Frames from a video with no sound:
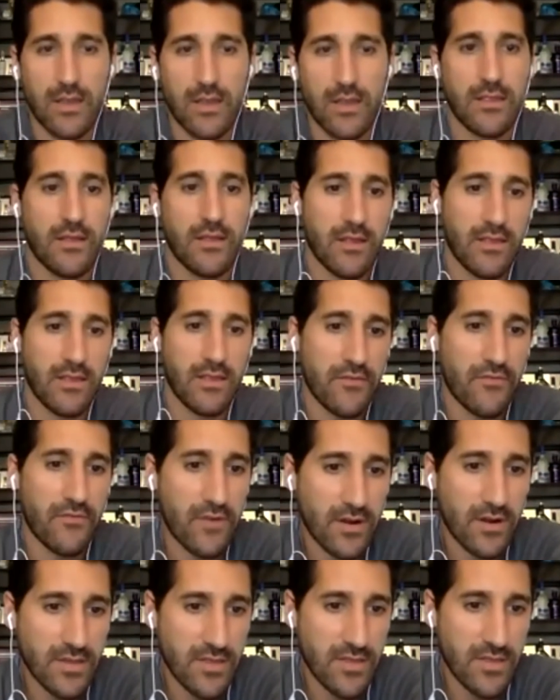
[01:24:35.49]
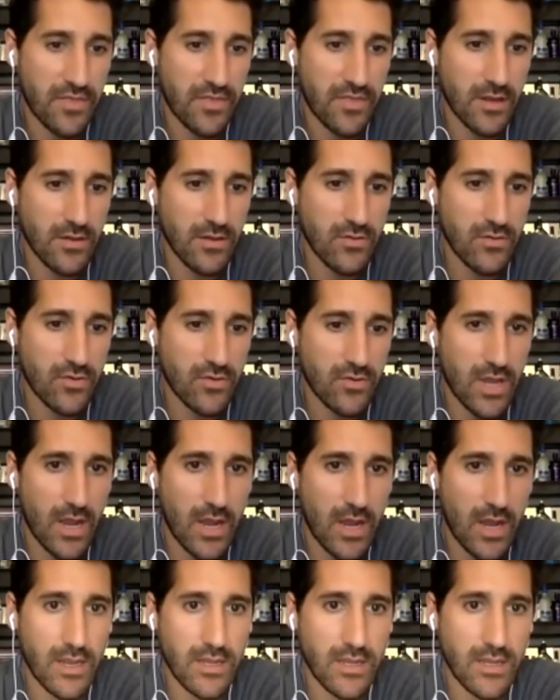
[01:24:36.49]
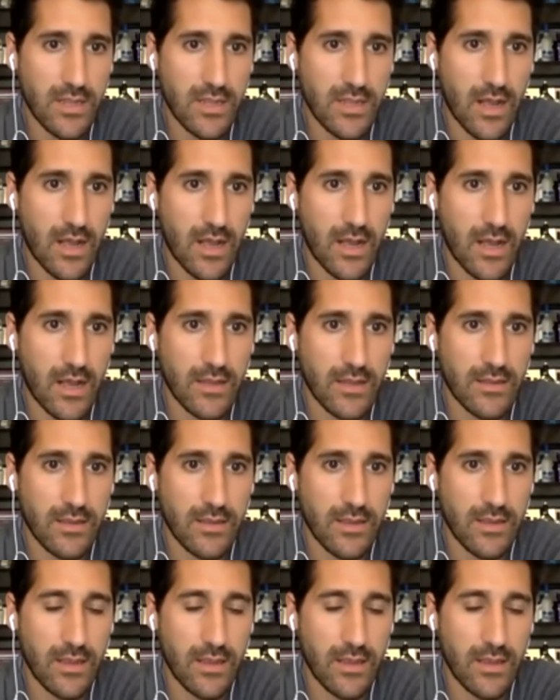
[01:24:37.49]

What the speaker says: The first thing to say is that